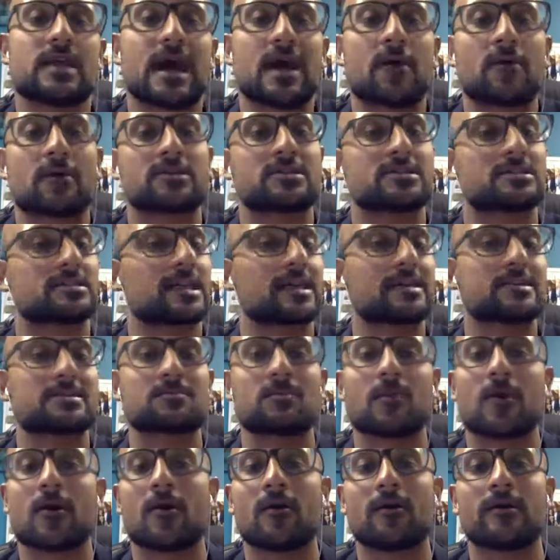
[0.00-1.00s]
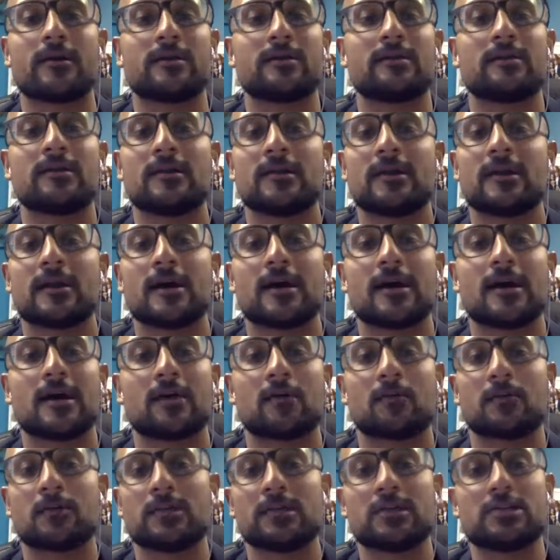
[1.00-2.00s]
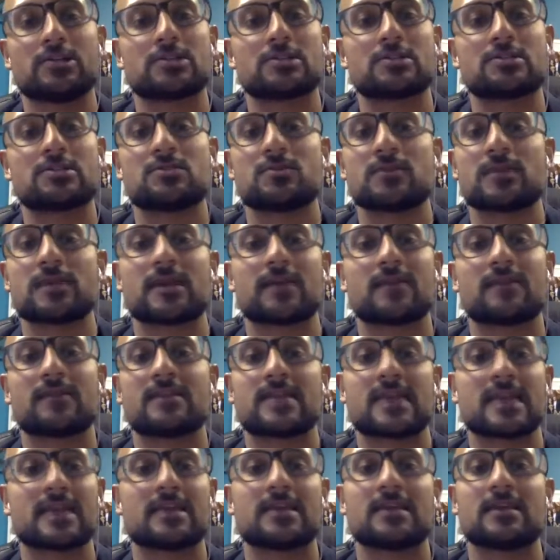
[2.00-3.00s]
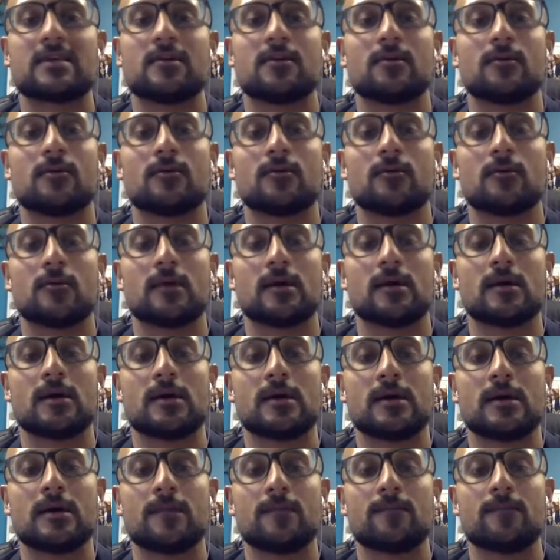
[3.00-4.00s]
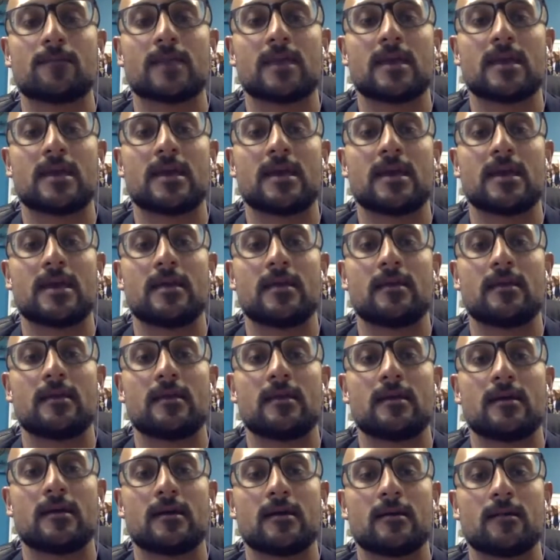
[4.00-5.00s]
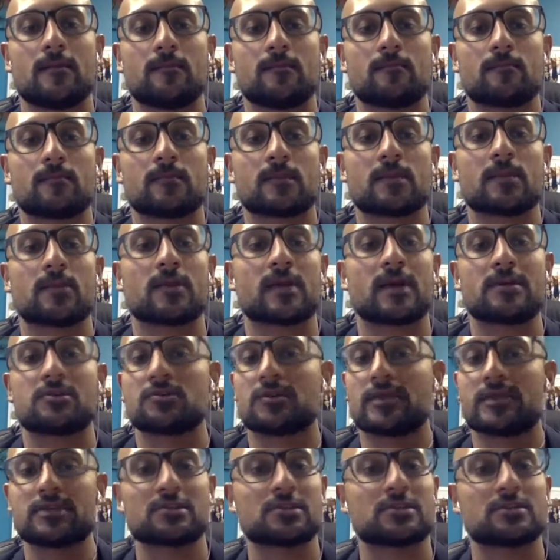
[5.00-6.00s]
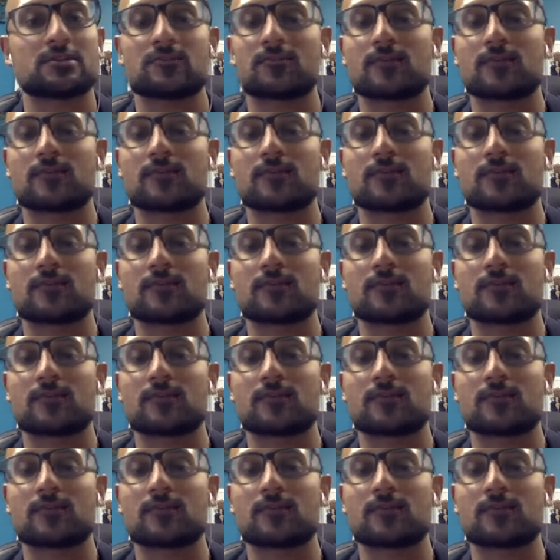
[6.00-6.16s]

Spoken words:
would stay small and really just do a kind of a thank you and congratulations for